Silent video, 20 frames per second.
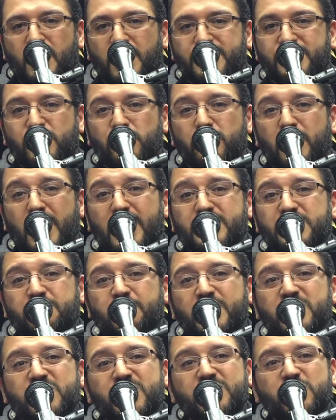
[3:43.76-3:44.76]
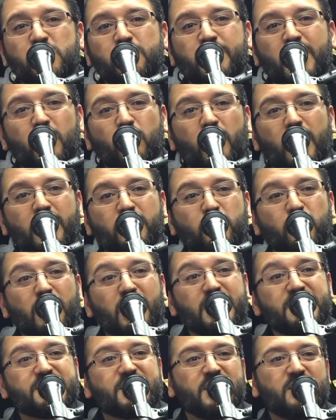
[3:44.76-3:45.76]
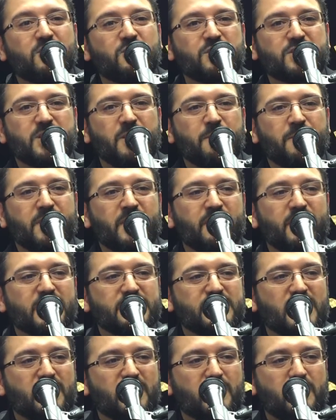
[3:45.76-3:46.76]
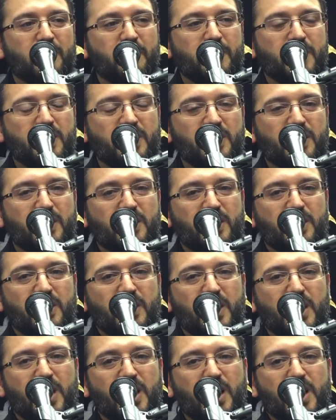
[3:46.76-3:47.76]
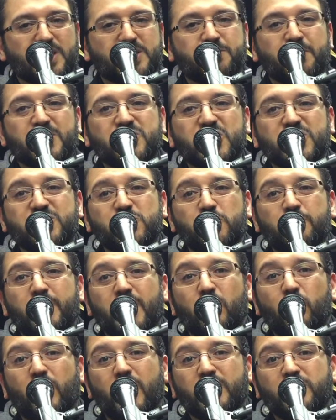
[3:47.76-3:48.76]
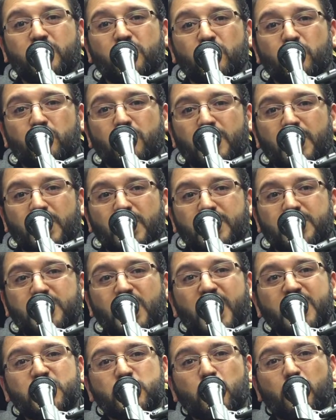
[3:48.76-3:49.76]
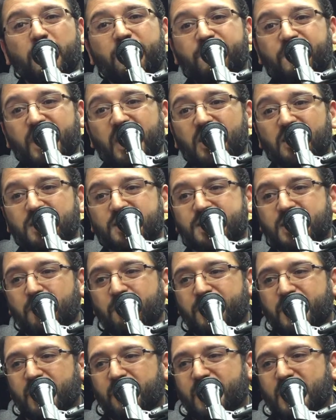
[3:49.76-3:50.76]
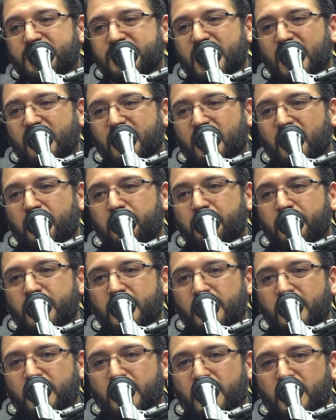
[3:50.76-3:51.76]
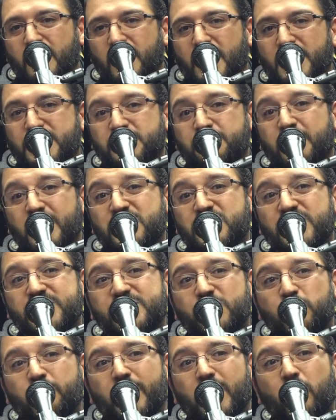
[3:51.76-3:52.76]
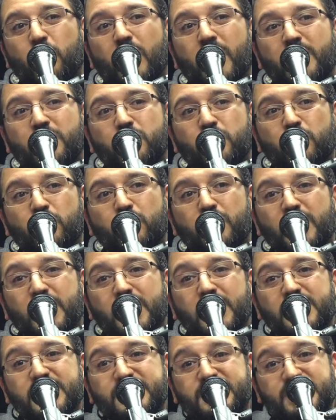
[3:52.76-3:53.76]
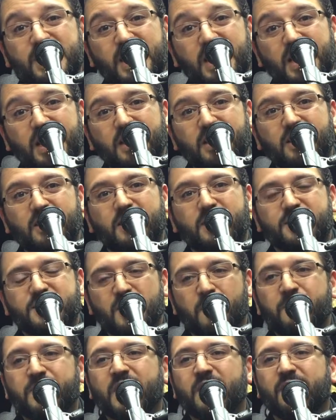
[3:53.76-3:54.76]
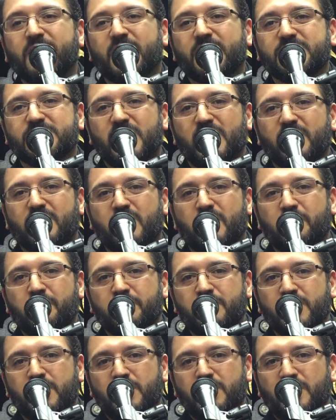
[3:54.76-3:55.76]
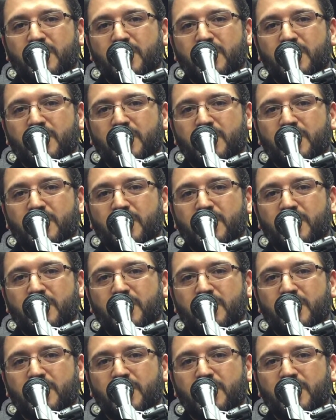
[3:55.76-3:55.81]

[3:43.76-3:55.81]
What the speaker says: As much as you may want to listen to something that's haram. As much as you may want to touch or feel something that's haram. As much as you may want to see something that is haram.